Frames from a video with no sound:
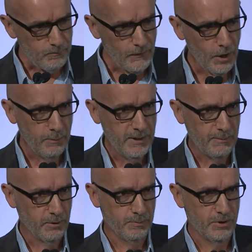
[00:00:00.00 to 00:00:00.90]
open
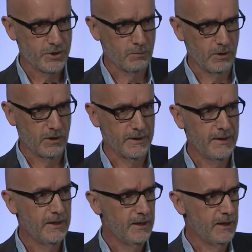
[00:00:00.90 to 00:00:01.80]
up your purse or wallet.
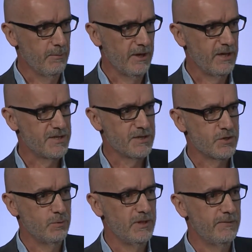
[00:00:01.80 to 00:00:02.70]
In my case, there's
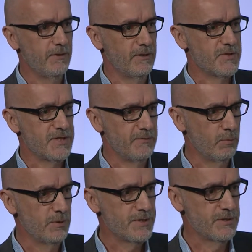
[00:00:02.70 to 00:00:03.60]
25 Steve
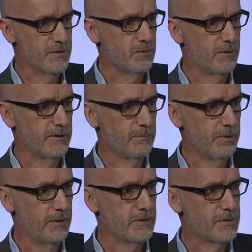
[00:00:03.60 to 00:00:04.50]
Wilsons all in the
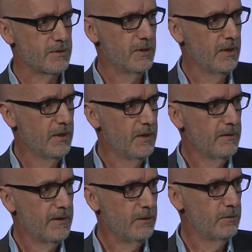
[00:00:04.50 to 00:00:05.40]
purse.
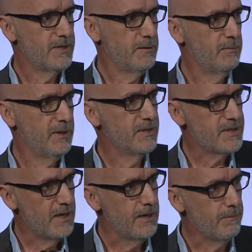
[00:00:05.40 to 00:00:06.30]
They all seem to be the
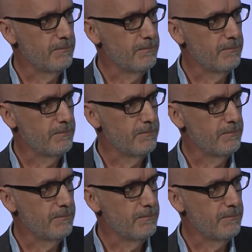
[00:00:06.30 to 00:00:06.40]
same.